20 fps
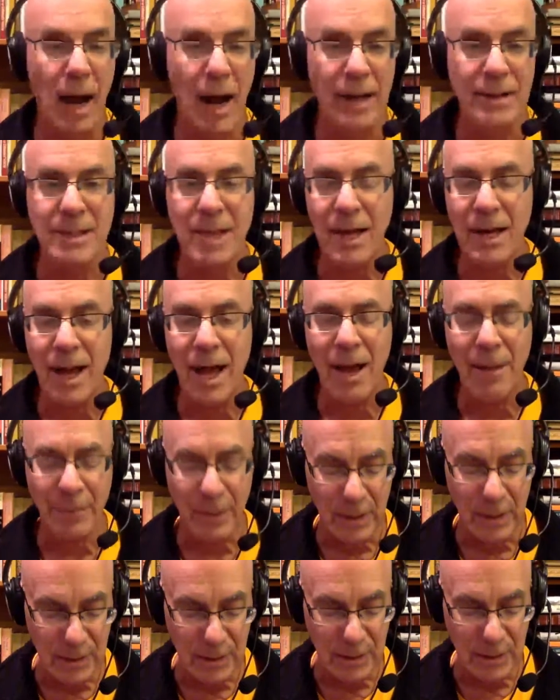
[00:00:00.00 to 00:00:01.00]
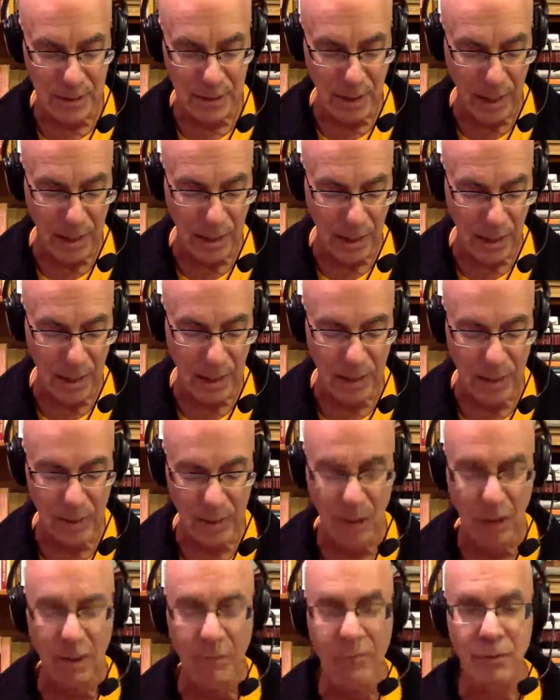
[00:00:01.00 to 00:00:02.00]
As that happens, and in the
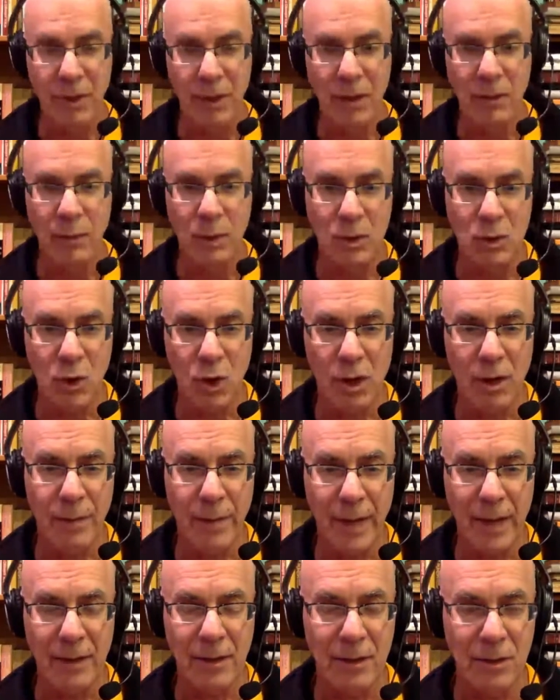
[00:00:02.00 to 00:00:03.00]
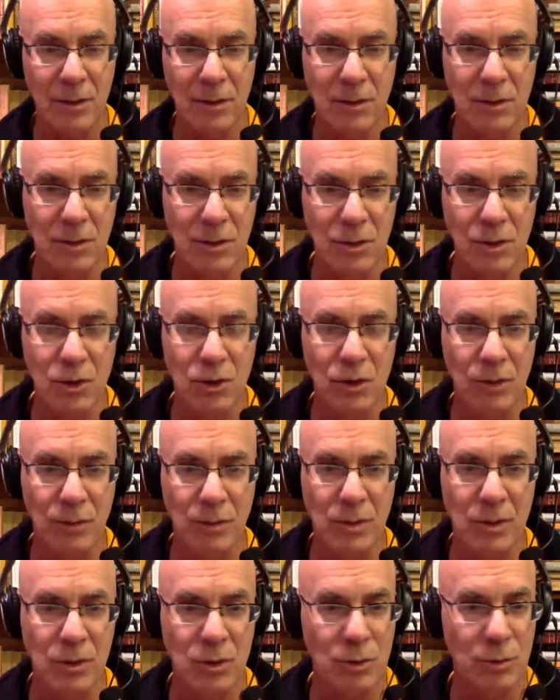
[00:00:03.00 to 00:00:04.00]
delivery, and we talk about the
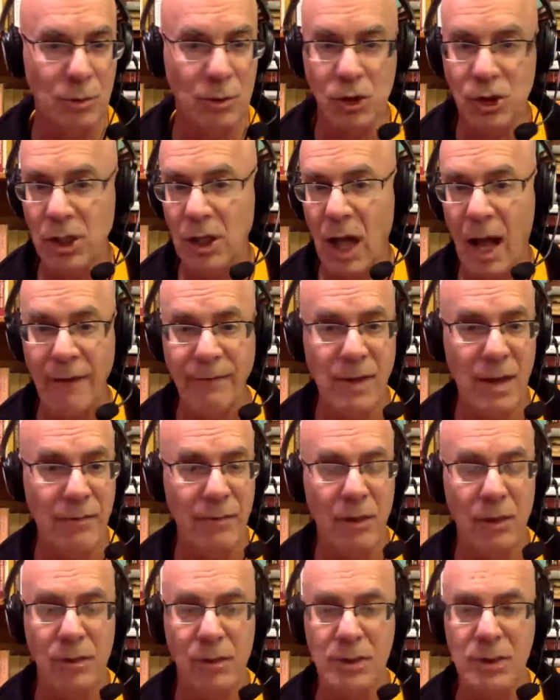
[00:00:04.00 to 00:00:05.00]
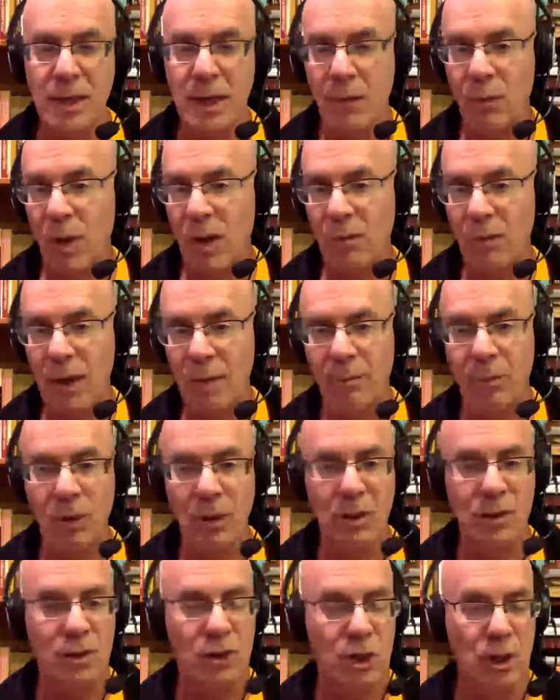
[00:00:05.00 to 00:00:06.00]
distribution, I've never understand why
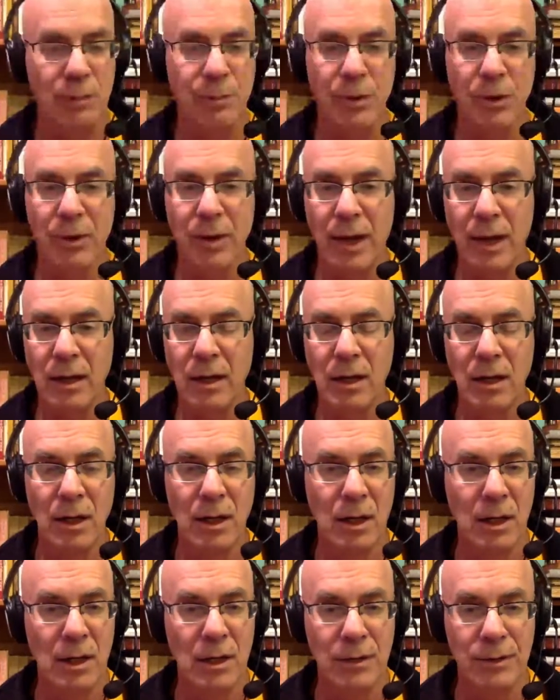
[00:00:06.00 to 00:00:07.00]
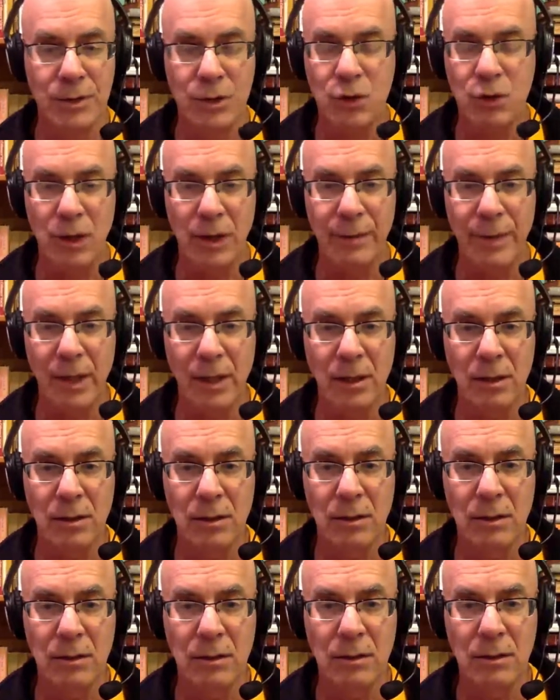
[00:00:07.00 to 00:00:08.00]
Redbook is cheaper than streaming,
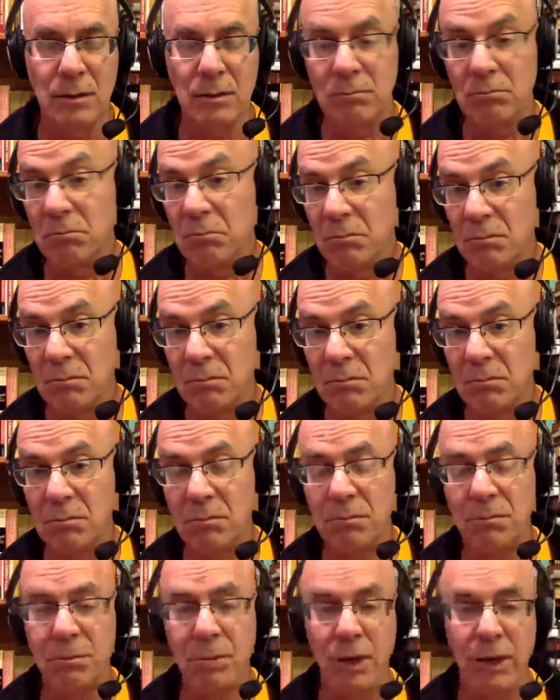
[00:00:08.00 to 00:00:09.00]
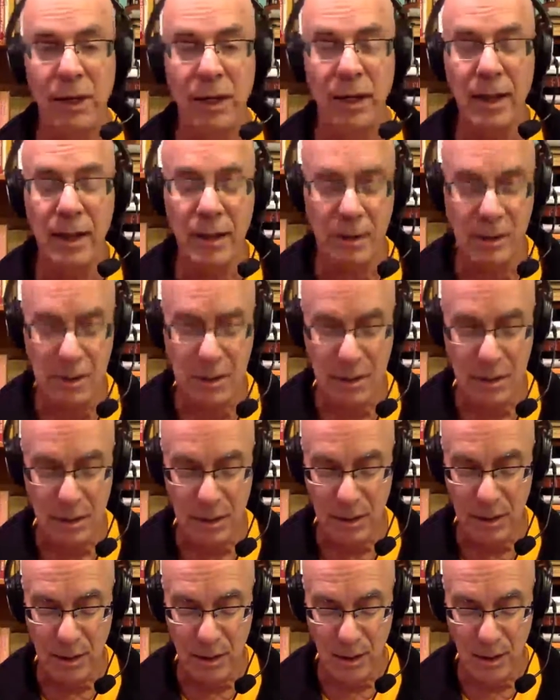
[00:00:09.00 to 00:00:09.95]
but it is.